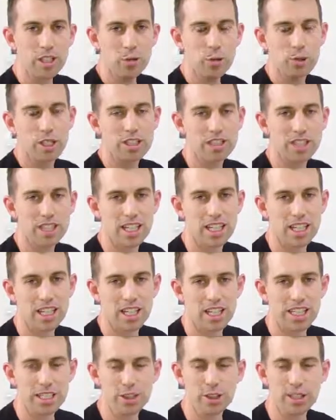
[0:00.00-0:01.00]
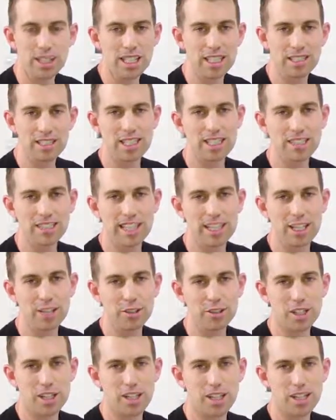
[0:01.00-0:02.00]
which uh, you can get
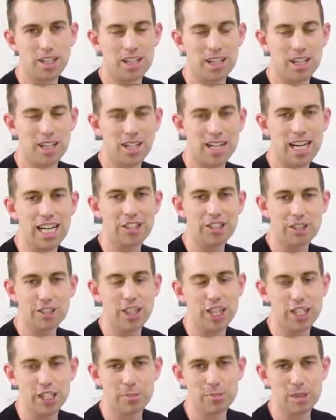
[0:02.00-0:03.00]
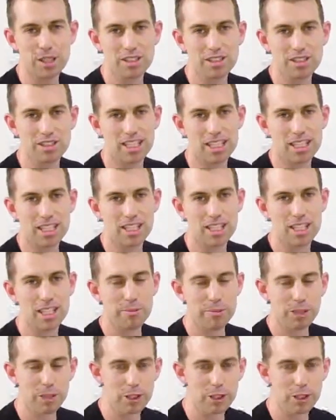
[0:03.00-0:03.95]
details on on isagenixbusiness.com.